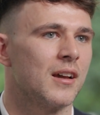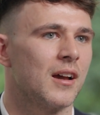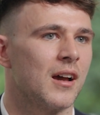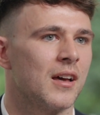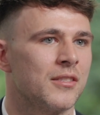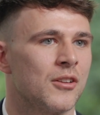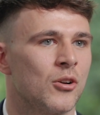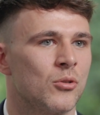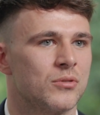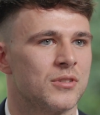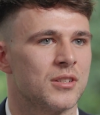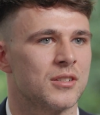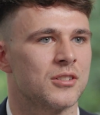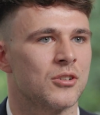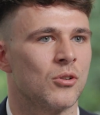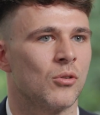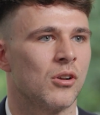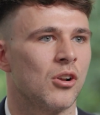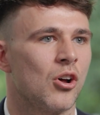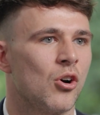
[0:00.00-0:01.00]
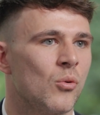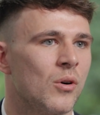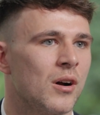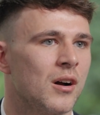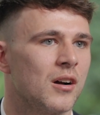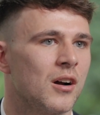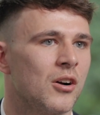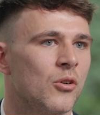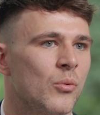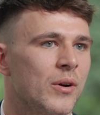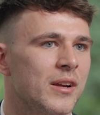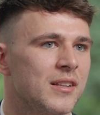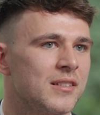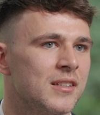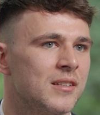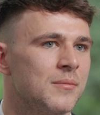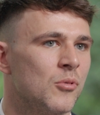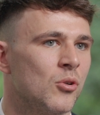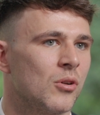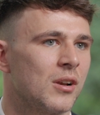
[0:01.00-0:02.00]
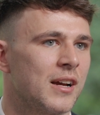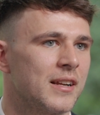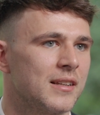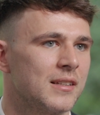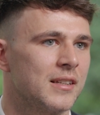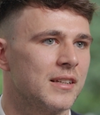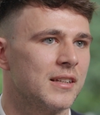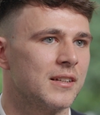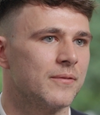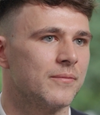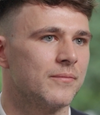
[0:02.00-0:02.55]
and those that score lower are weighted more lightly.